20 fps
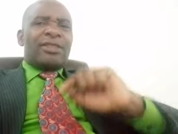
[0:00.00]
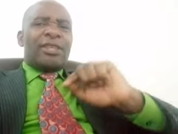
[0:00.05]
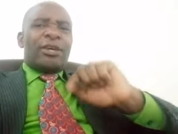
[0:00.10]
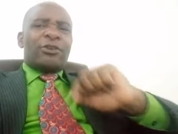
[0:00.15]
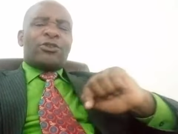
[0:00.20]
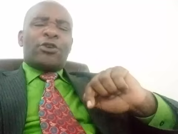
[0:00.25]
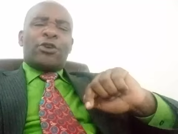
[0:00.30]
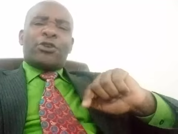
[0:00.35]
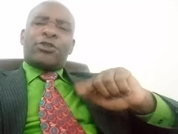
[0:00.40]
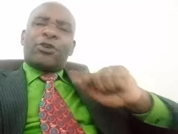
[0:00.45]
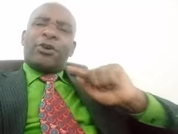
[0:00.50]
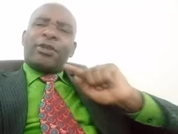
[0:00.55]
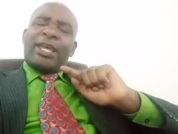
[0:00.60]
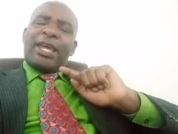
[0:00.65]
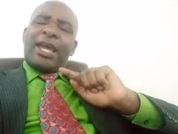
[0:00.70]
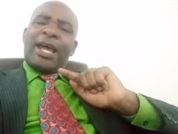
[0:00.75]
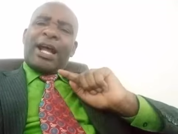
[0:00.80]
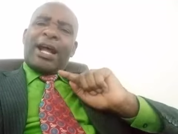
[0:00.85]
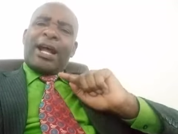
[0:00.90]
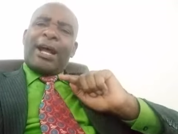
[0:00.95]
There's also
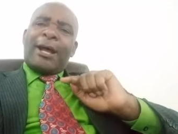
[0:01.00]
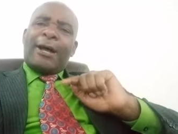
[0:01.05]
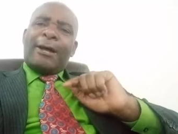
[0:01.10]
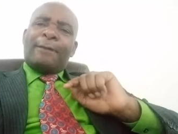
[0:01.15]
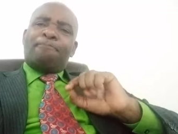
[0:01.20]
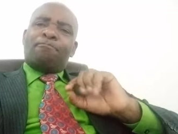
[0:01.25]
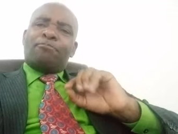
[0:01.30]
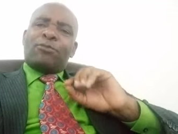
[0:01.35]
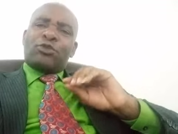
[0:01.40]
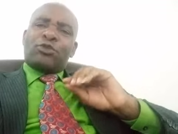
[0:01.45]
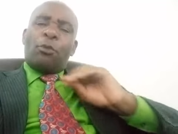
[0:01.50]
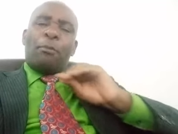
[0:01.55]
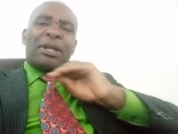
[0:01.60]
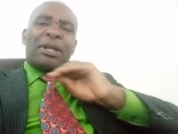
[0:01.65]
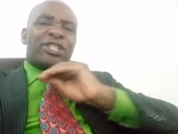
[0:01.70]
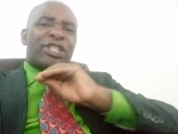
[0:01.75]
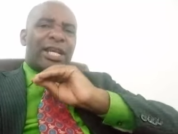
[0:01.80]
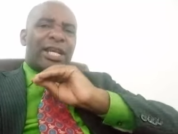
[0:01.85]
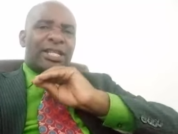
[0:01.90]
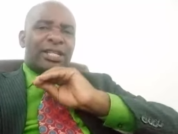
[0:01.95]
there um,
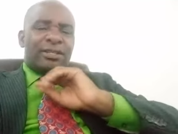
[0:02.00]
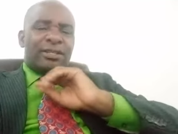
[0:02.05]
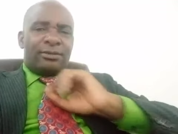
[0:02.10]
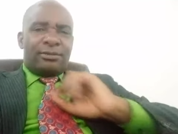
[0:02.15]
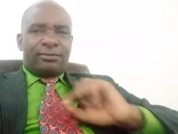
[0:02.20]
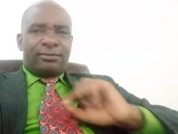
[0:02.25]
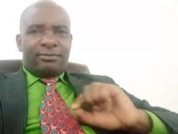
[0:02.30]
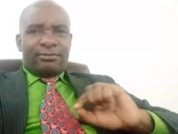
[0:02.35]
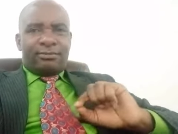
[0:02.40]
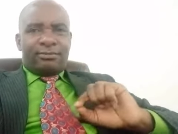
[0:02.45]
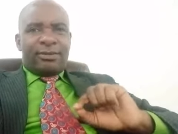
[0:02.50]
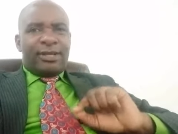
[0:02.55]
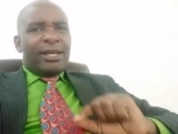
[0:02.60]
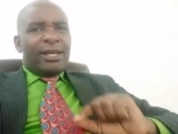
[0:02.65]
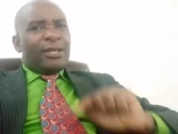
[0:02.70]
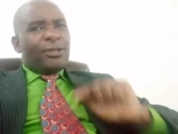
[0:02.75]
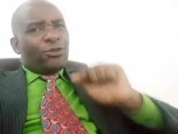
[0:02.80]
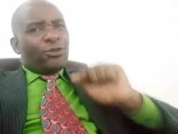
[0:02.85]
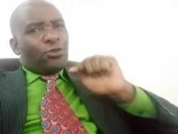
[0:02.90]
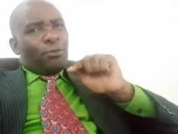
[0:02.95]
super chat.
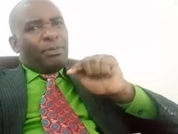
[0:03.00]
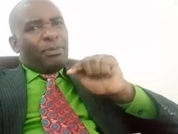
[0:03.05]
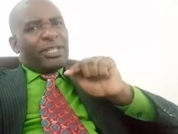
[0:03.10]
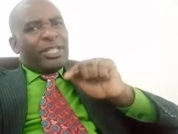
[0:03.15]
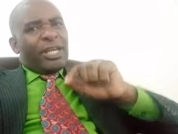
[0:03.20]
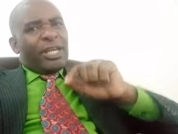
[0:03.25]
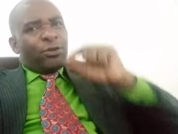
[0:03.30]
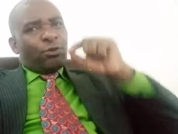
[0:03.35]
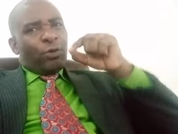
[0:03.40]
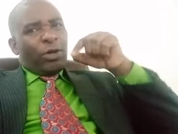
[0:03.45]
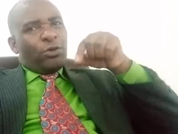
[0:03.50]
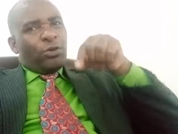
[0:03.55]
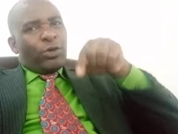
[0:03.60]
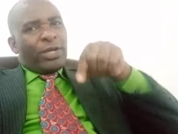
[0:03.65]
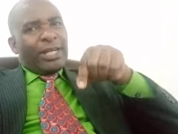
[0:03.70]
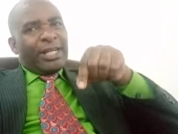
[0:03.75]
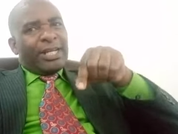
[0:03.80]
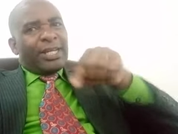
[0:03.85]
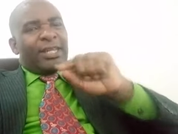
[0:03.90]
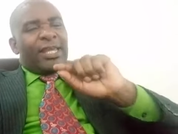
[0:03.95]
Super chat, when
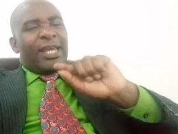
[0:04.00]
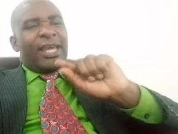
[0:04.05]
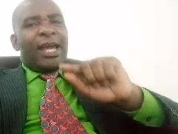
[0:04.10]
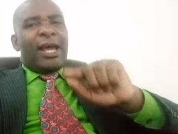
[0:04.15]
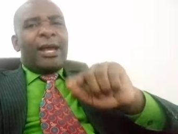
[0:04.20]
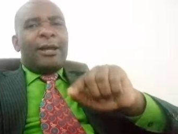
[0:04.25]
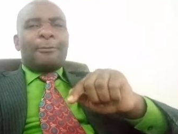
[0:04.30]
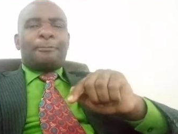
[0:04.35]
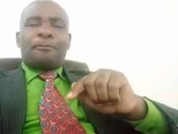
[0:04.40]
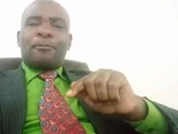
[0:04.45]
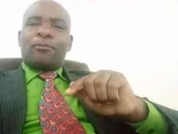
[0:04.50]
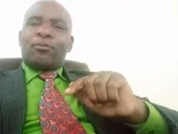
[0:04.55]
you click there,